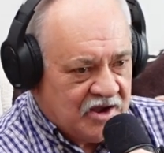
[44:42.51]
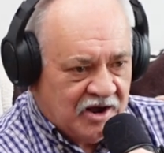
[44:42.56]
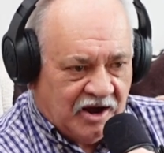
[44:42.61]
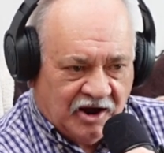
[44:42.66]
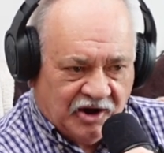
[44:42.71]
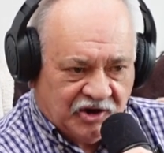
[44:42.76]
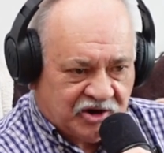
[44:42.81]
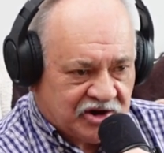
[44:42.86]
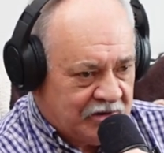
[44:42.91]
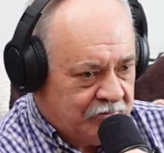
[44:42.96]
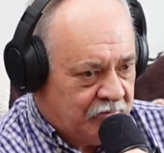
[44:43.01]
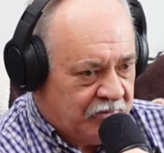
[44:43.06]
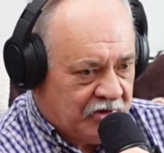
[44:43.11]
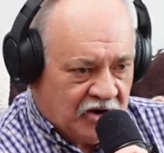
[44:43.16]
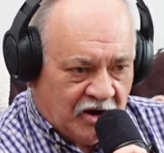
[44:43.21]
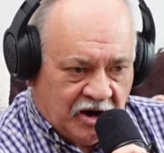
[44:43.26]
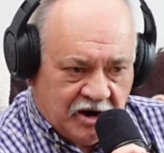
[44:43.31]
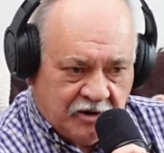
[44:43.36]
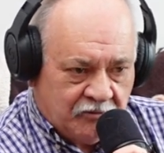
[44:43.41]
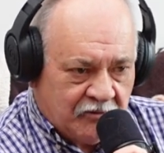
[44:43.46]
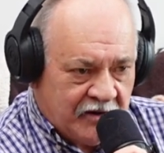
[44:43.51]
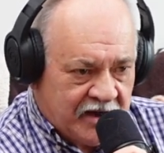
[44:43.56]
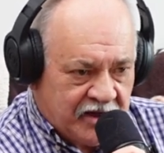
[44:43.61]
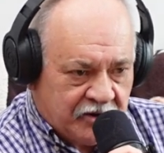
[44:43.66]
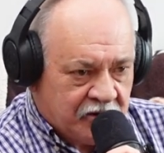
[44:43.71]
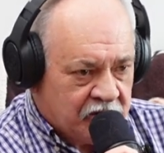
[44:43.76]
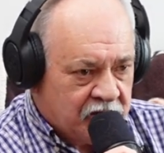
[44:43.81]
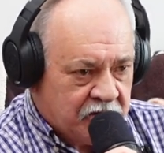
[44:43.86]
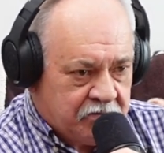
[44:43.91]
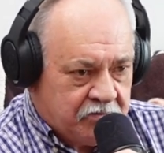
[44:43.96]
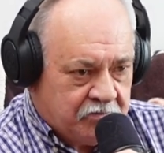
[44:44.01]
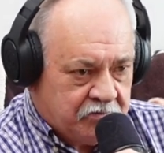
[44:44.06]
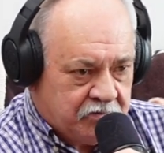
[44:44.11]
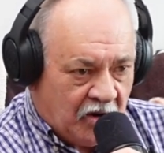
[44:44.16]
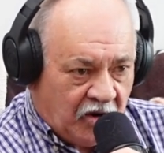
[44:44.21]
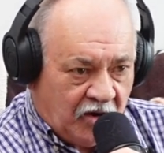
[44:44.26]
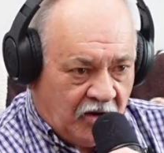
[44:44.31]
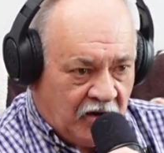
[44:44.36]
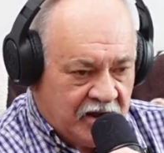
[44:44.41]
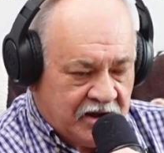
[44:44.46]
I said, but I'd rather
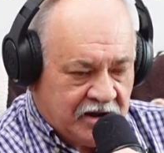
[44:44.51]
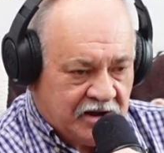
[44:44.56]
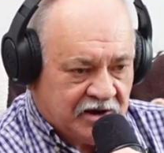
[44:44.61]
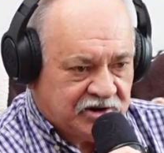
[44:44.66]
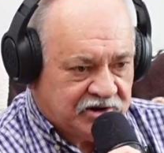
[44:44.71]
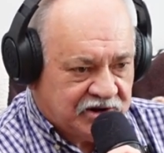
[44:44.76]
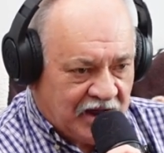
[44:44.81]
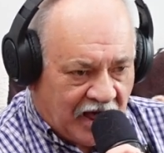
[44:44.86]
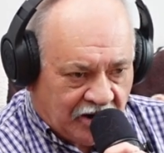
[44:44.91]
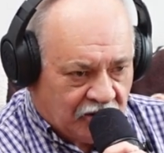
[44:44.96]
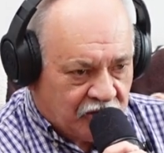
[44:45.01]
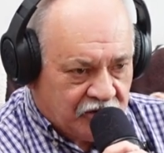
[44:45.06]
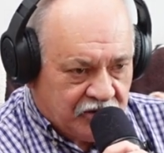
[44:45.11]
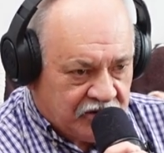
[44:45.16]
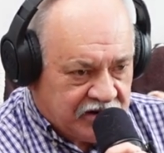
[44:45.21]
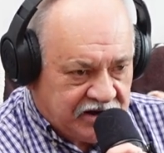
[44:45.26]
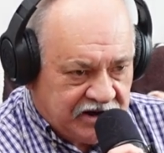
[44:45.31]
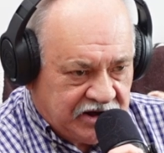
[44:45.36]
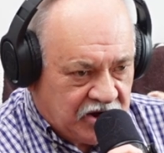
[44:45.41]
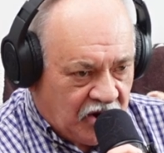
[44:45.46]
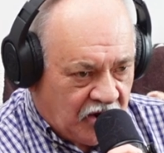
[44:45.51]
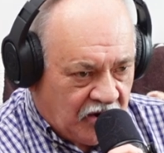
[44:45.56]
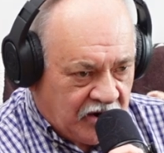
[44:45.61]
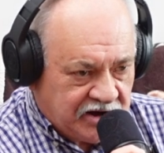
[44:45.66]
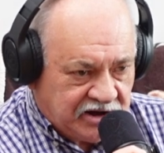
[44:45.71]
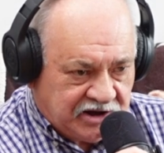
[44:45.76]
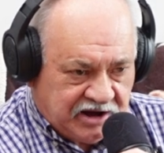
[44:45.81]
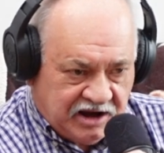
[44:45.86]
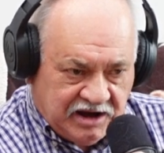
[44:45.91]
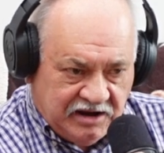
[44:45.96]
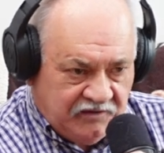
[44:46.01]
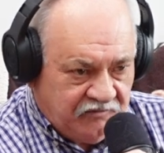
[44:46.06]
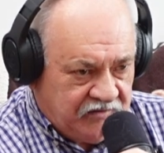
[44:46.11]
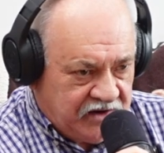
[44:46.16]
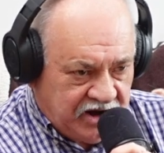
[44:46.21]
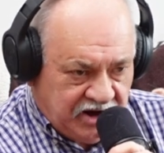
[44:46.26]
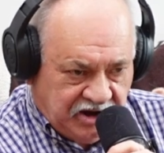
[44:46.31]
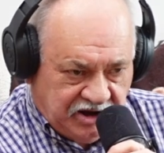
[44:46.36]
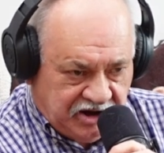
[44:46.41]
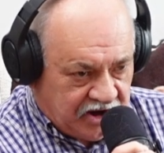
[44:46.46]
buy a $1.99
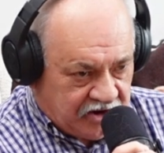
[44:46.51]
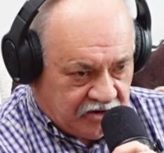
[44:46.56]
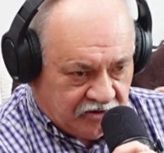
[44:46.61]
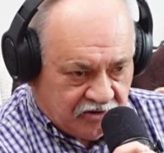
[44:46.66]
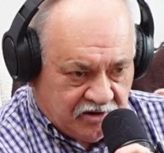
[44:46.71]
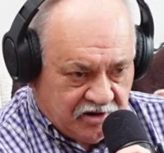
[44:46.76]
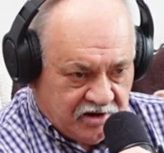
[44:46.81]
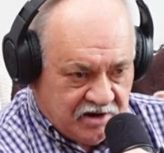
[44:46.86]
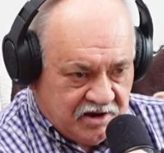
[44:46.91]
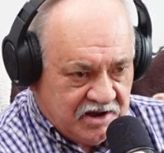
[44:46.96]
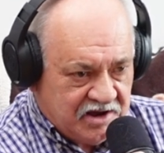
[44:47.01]
TV dinner